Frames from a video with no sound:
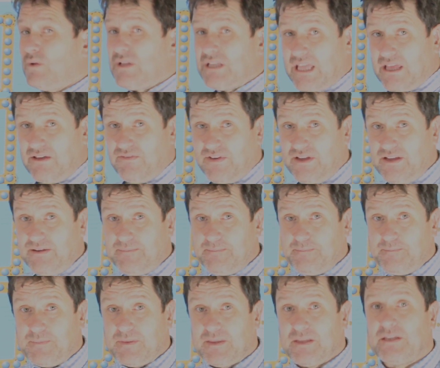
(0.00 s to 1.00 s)
will give it
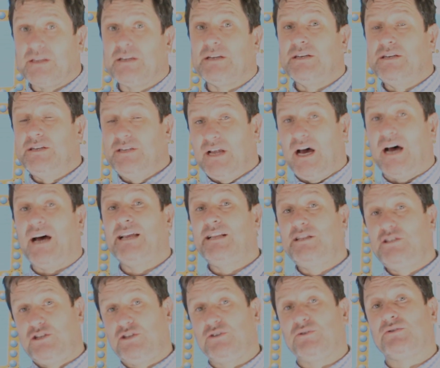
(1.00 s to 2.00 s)

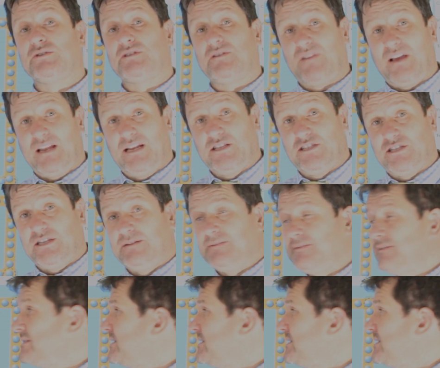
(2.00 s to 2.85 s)
9 joules of energy.